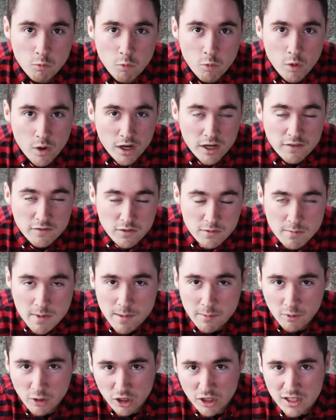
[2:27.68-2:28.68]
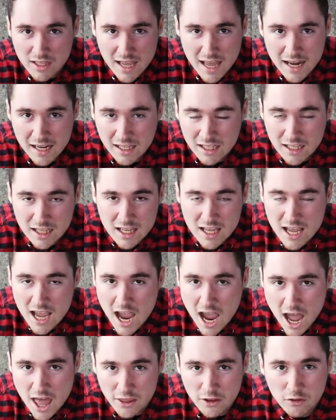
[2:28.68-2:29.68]
one of you maybe look at it?
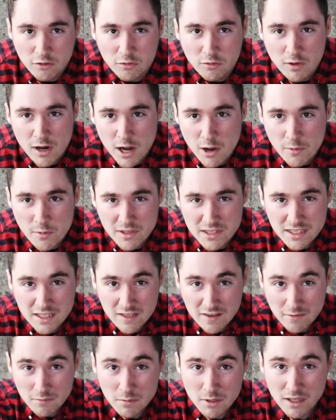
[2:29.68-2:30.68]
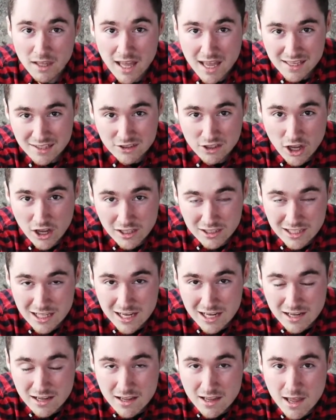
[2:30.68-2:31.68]
And then right once I give him the last
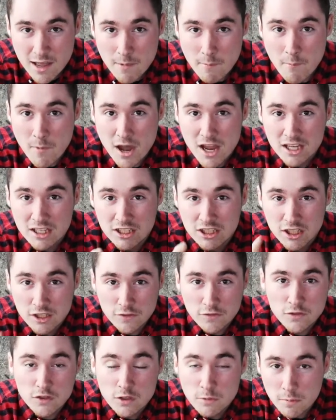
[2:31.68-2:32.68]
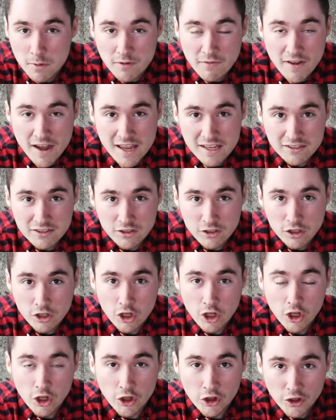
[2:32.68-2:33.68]
latte, my shift
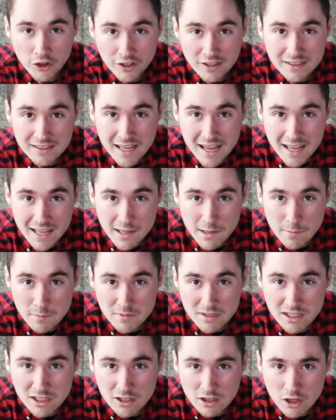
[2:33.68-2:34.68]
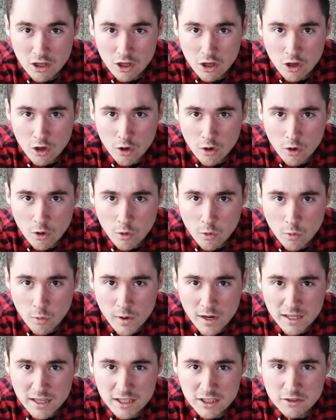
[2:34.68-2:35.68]
supervisor looks at him and is like,
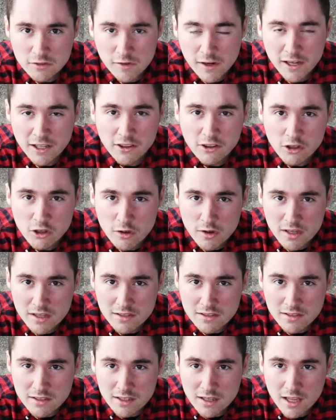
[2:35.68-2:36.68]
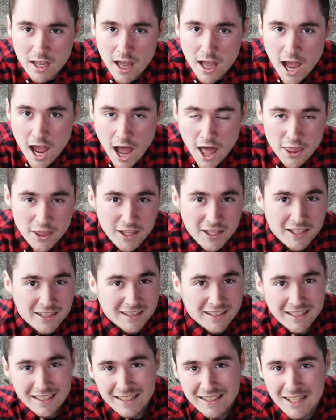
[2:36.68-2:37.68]
wait, that's Ryan Lewis.
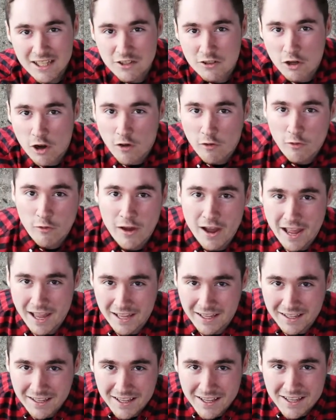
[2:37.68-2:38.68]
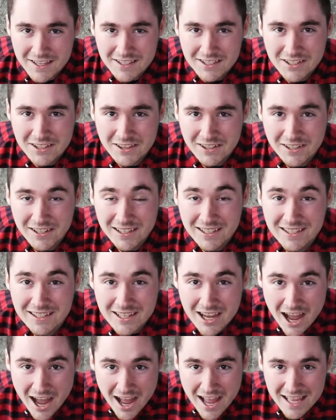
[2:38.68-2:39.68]
And then they drove away. So they're
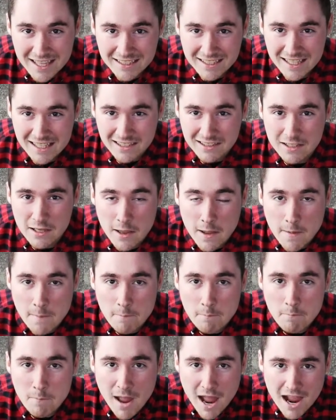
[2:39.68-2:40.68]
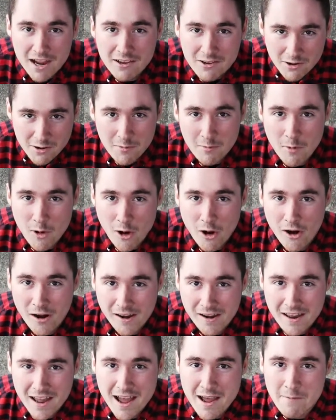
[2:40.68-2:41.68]
like, guys, it's
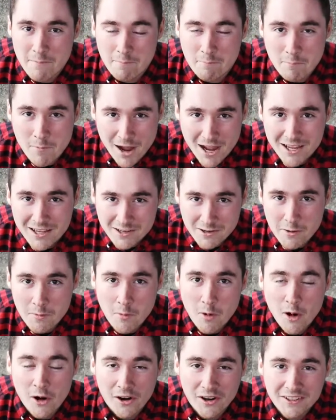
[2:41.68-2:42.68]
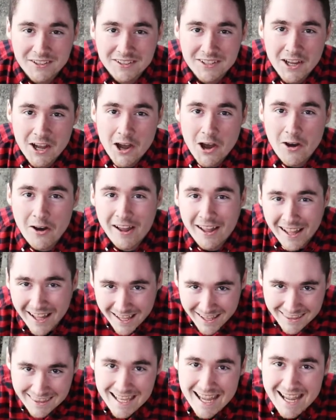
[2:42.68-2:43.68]
Macklemore, not Michaelmore. So
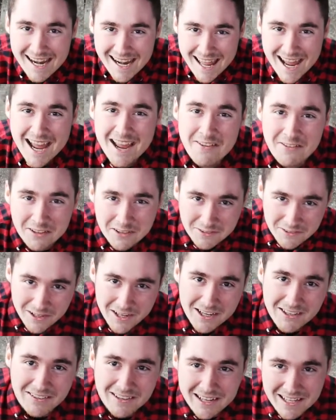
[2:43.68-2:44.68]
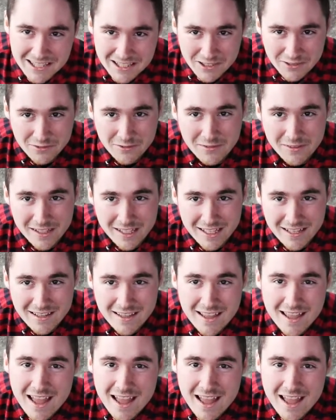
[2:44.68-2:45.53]
that night was very crazy for me.